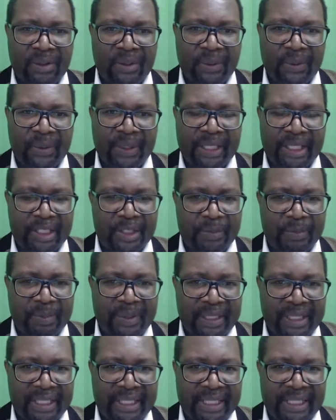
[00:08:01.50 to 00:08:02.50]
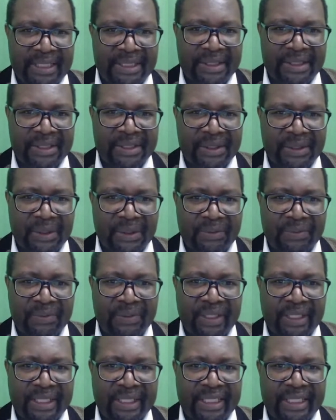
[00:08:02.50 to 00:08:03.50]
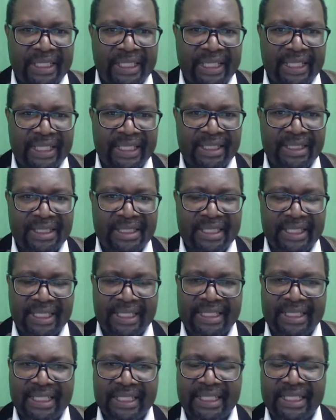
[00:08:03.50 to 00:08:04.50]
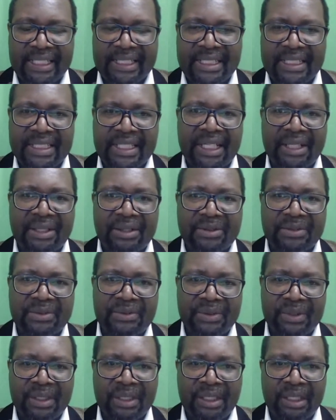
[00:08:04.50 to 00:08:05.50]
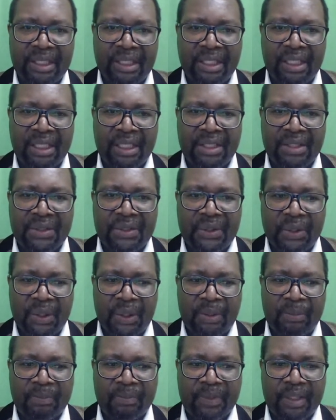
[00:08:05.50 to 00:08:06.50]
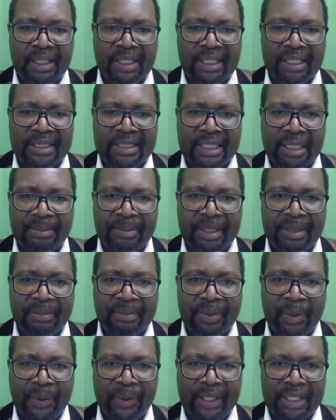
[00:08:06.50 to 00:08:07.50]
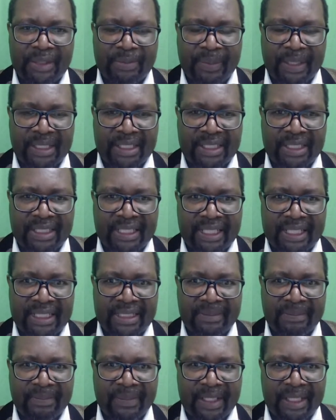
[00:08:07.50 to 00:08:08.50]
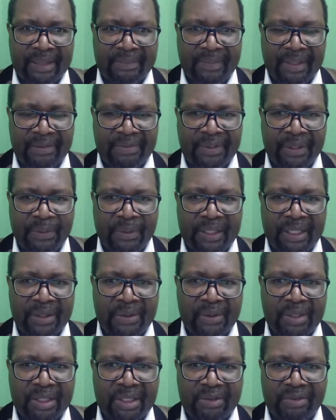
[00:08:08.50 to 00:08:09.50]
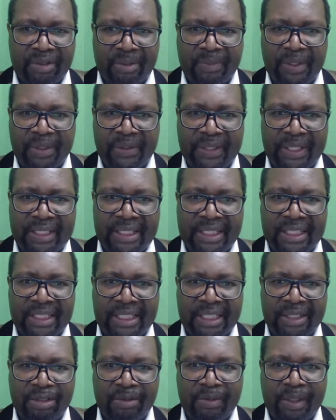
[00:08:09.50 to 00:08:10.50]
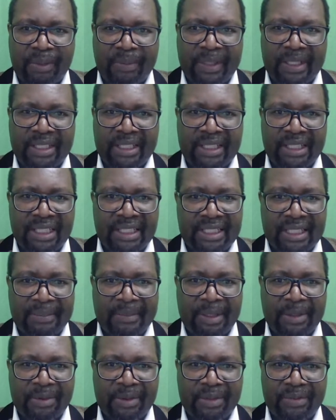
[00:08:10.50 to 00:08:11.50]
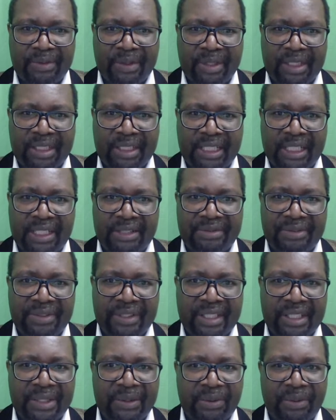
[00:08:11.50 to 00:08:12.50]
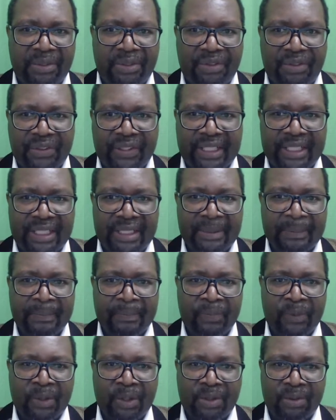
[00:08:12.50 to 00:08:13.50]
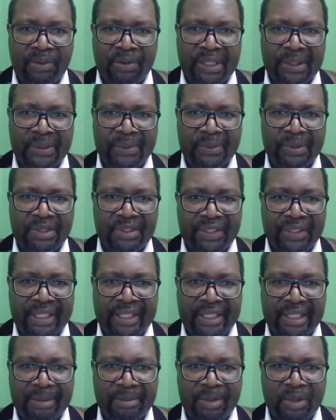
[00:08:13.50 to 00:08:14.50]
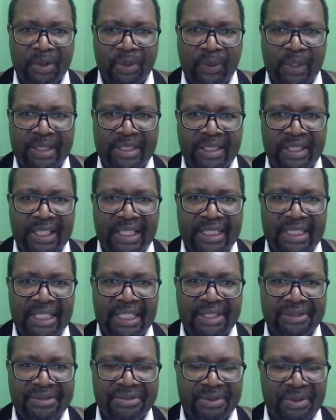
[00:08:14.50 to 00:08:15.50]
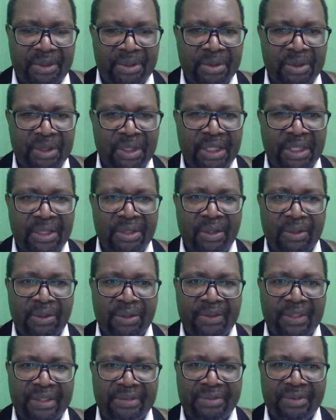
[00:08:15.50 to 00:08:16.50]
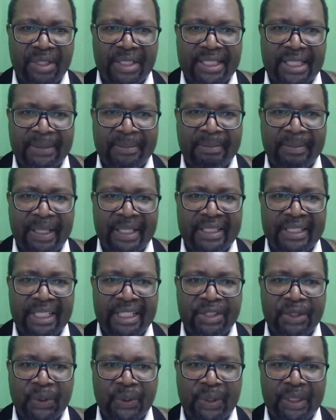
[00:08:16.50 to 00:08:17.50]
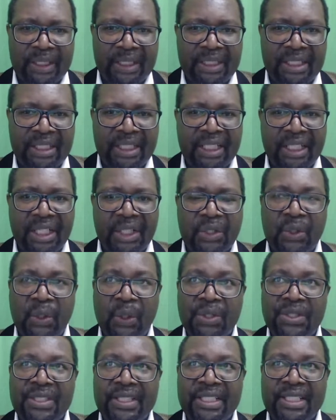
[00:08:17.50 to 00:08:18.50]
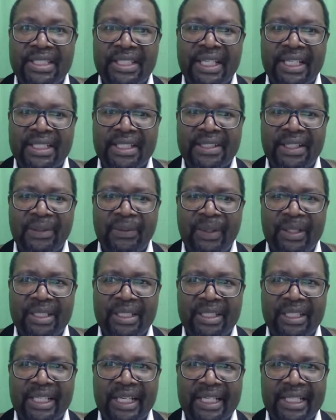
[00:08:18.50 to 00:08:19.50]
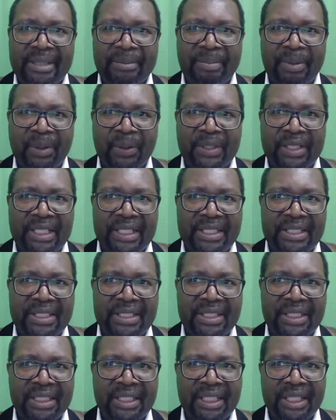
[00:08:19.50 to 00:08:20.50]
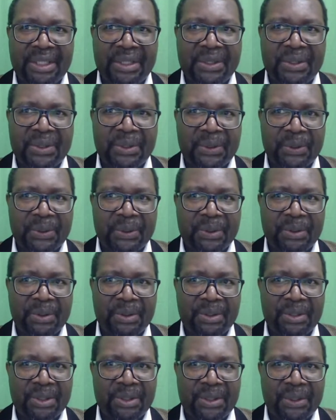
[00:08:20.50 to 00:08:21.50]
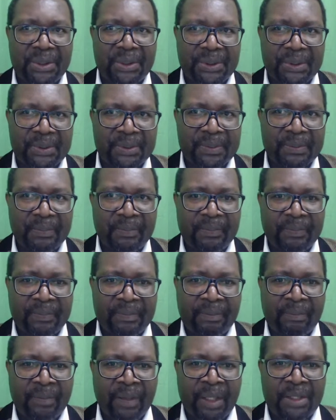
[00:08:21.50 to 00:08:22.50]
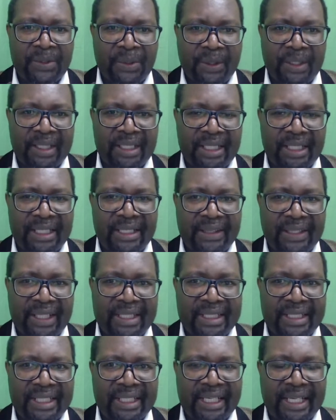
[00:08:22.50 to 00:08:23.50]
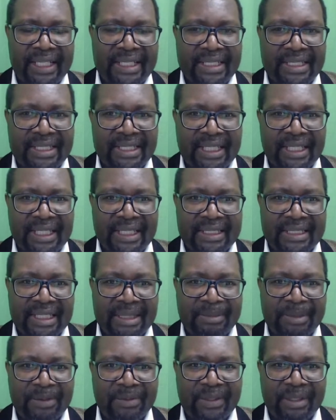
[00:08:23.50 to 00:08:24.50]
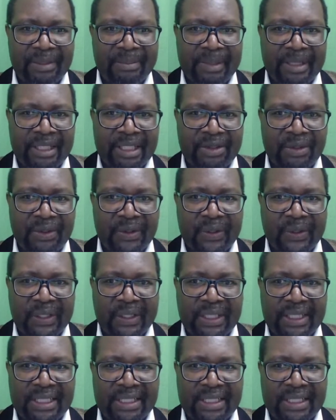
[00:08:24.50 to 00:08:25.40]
or experience of the care sector itself. So some employers might say, if they were recruiting from the United Kingdom, they might need someone who has got an NVQ3, or they would train them towards that level, or they've got some mandatory courses that they want their employees to do. So in that case, some of the mandatory